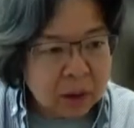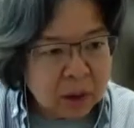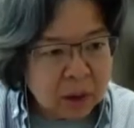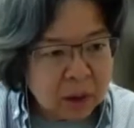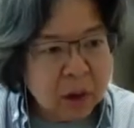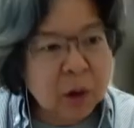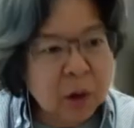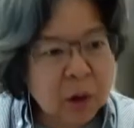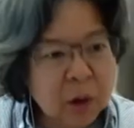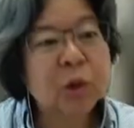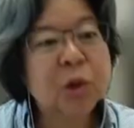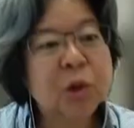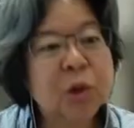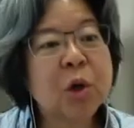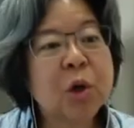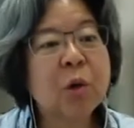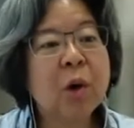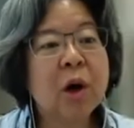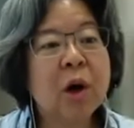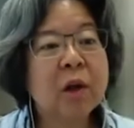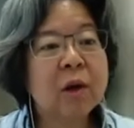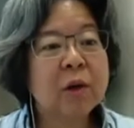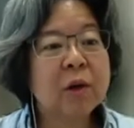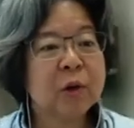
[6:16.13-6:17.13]
Oh, so
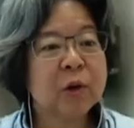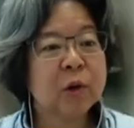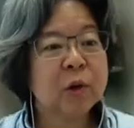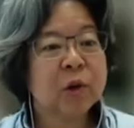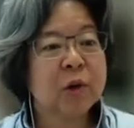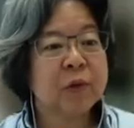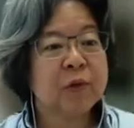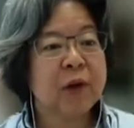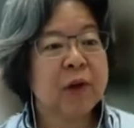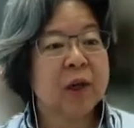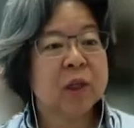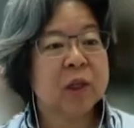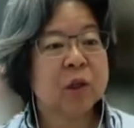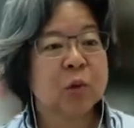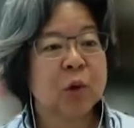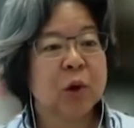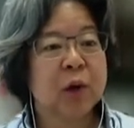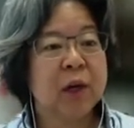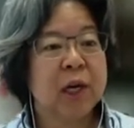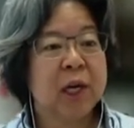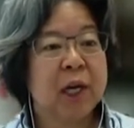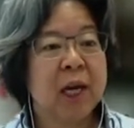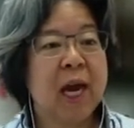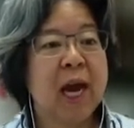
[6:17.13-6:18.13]
all of those effects
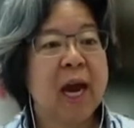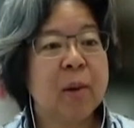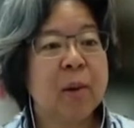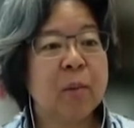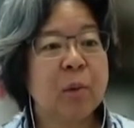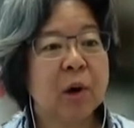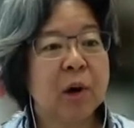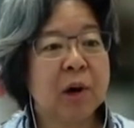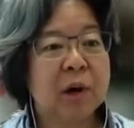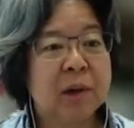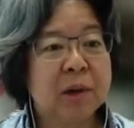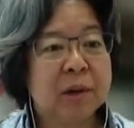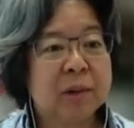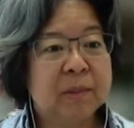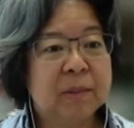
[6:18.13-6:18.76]
were in camera.